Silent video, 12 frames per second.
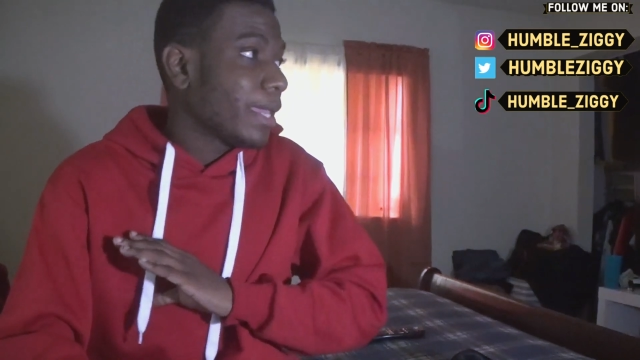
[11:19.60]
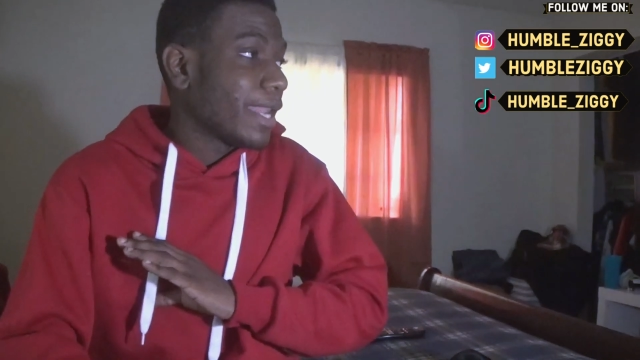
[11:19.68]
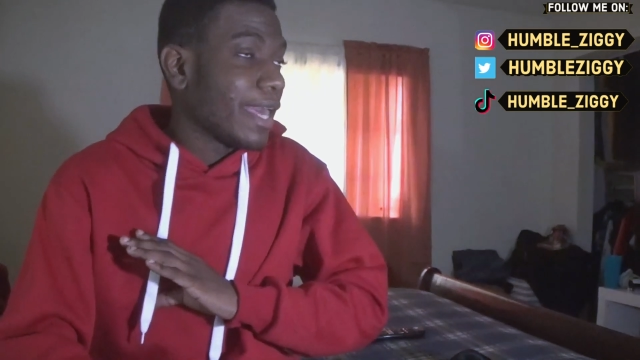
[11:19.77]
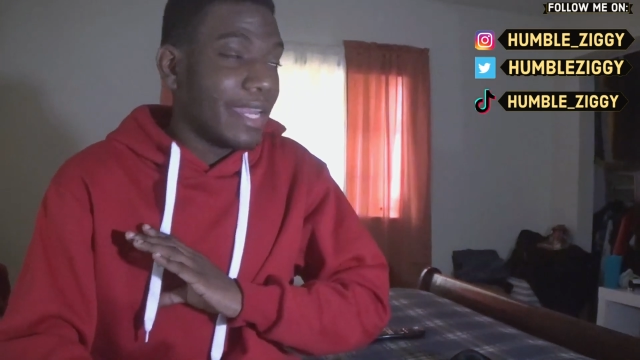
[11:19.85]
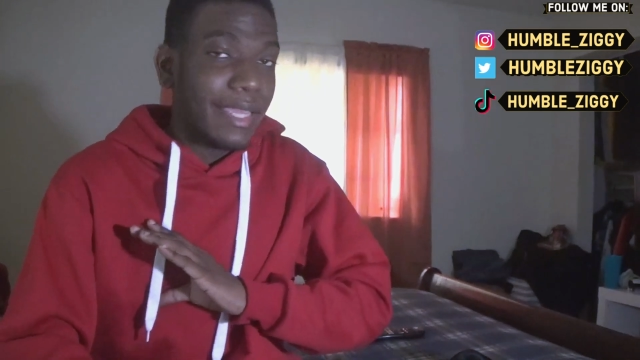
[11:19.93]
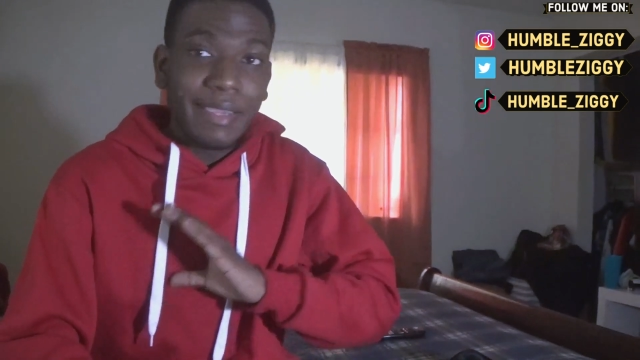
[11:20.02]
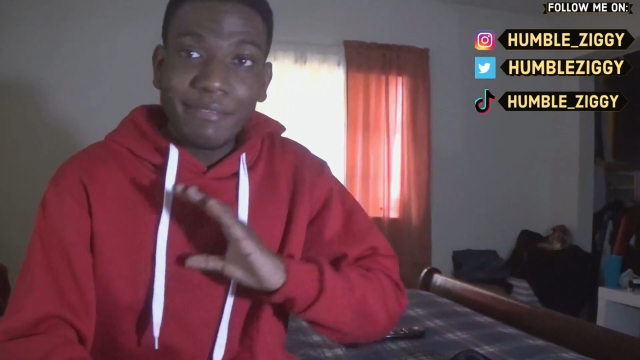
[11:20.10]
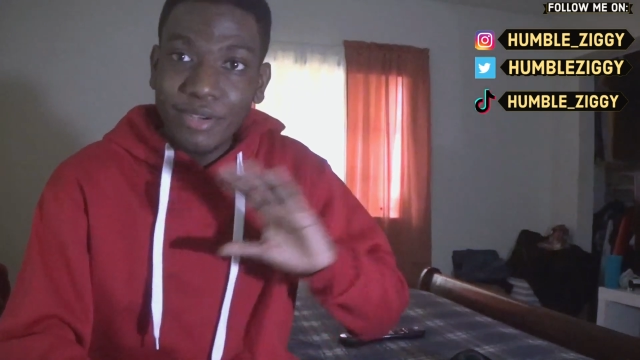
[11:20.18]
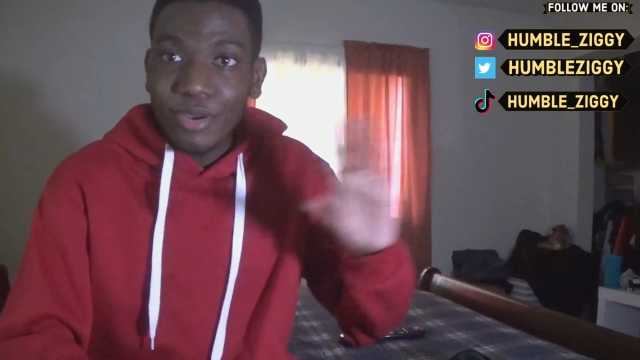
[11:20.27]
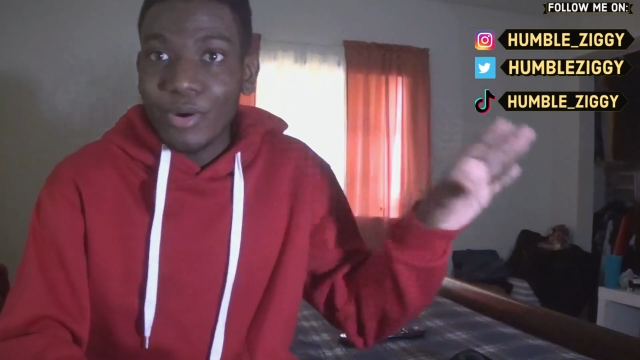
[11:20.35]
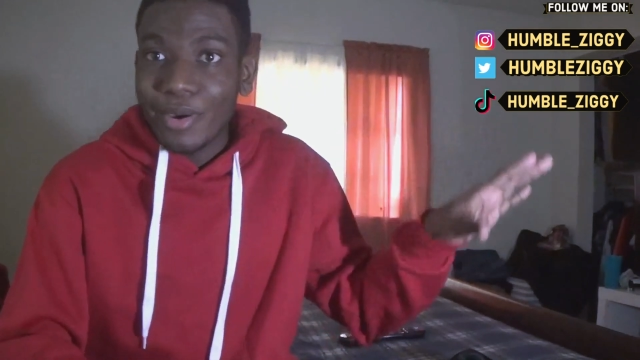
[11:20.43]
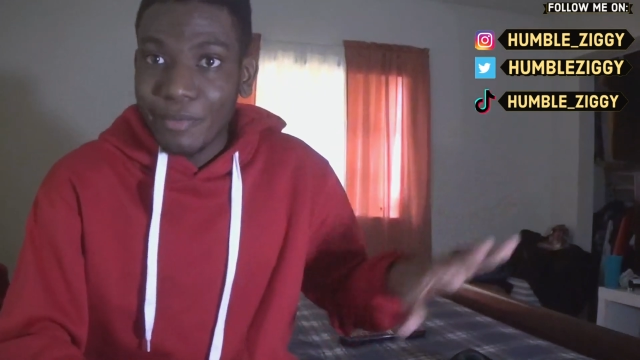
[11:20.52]
that even
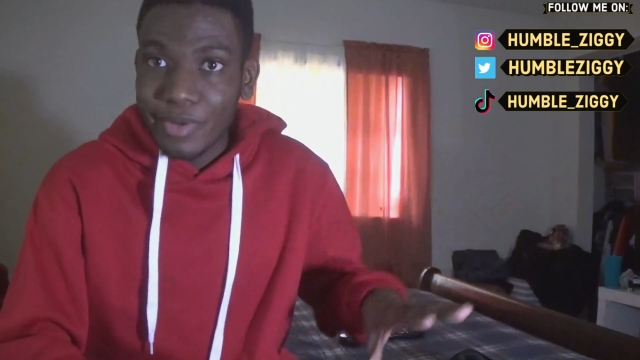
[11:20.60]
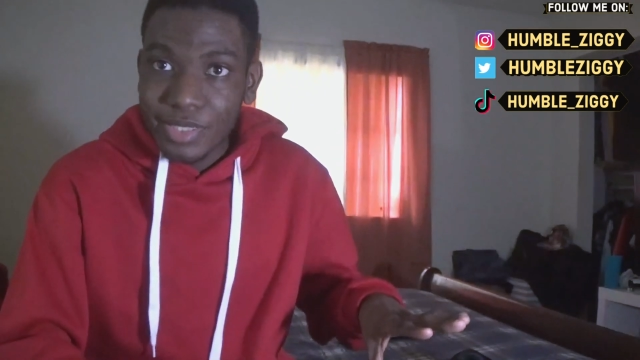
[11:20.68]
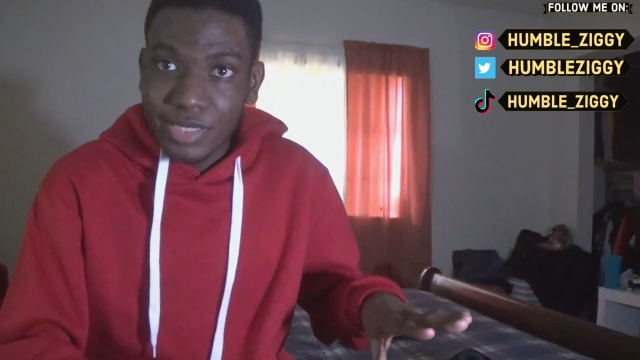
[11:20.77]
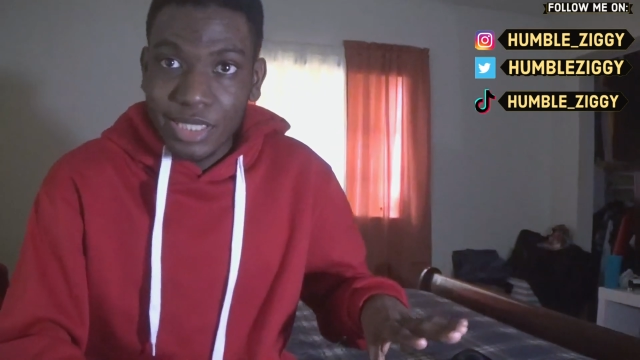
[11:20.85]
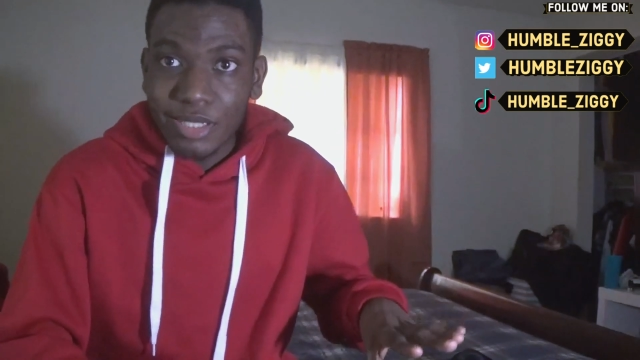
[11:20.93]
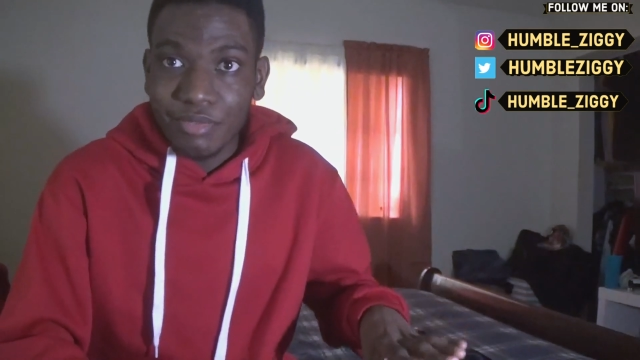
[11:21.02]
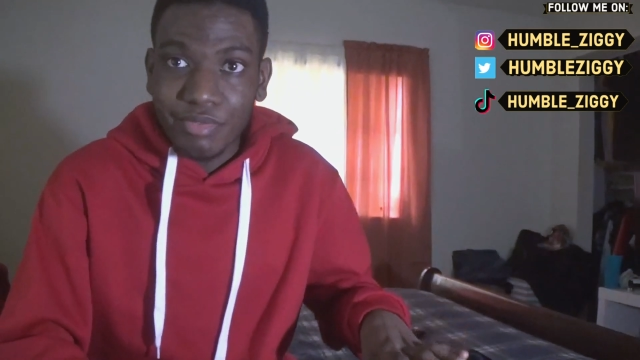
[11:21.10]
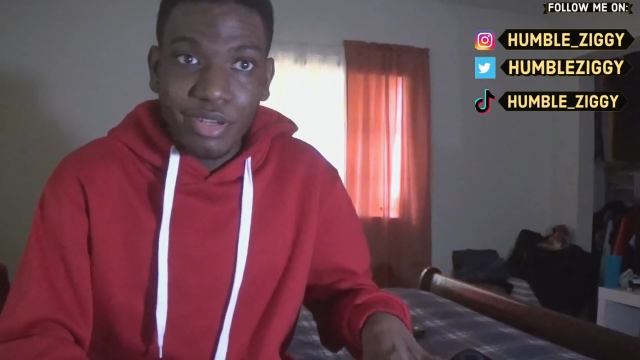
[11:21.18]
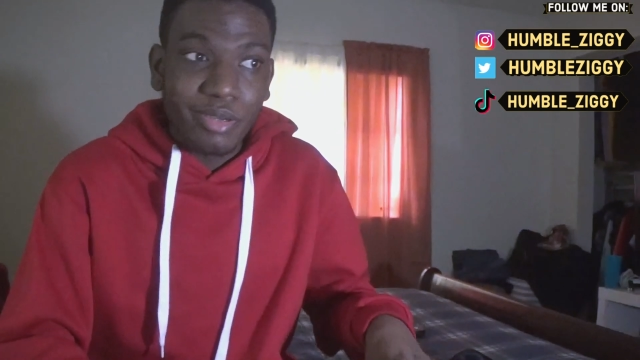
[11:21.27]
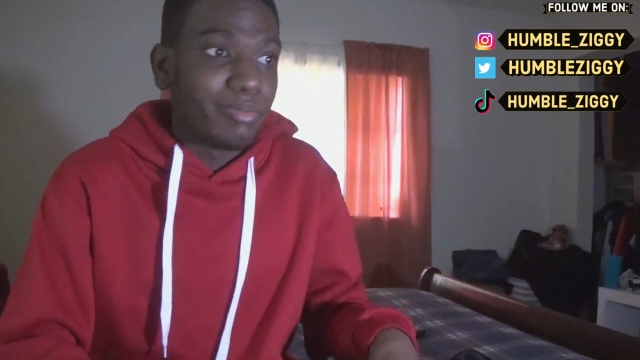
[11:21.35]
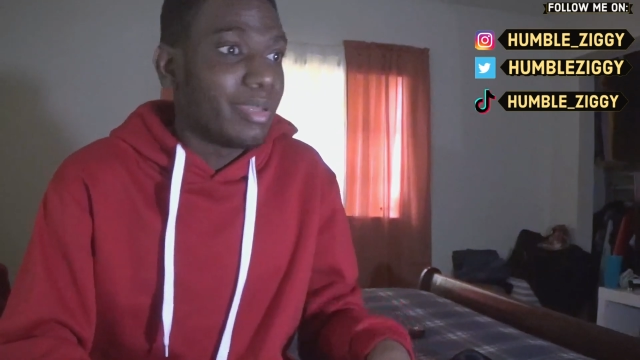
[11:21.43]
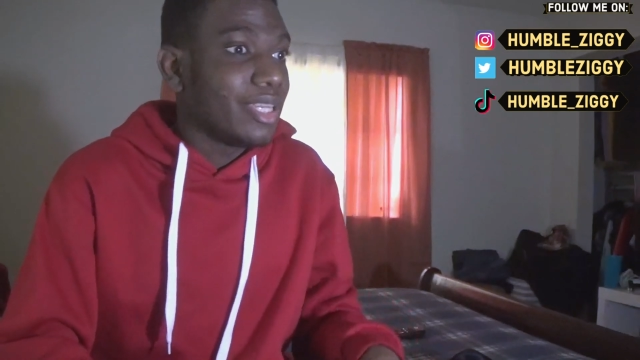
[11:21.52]
though it was in
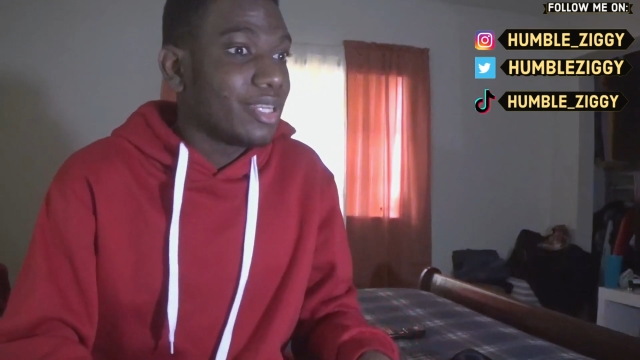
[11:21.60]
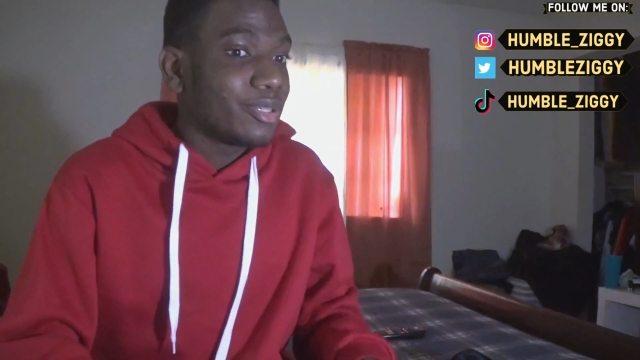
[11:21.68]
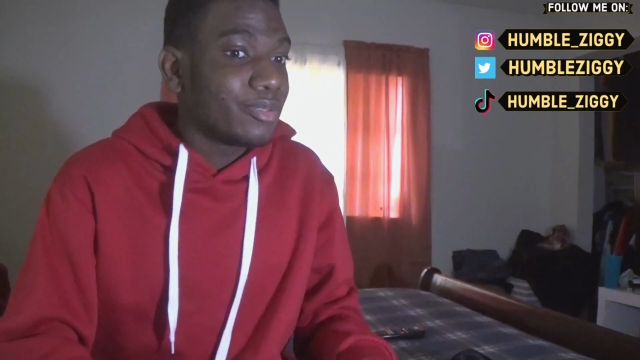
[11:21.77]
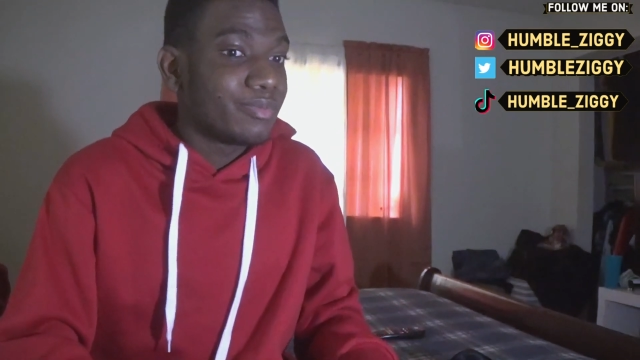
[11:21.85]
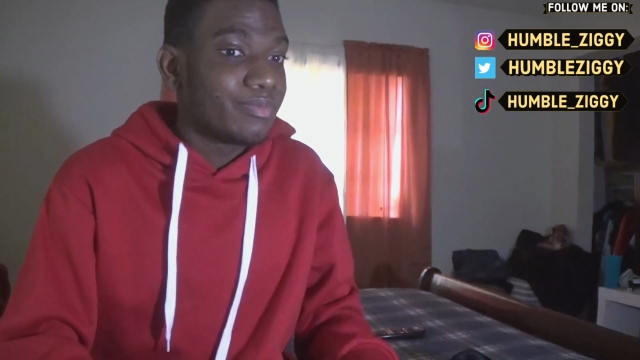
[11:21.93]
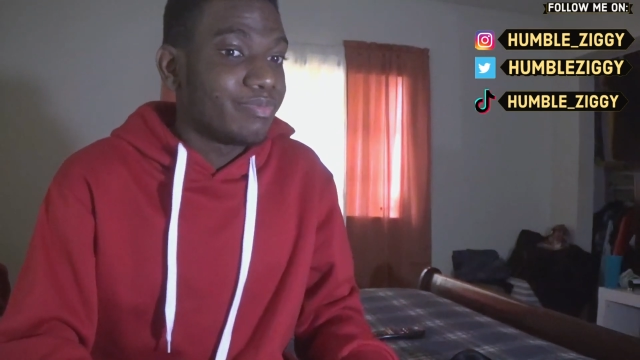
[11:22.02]
Filipino,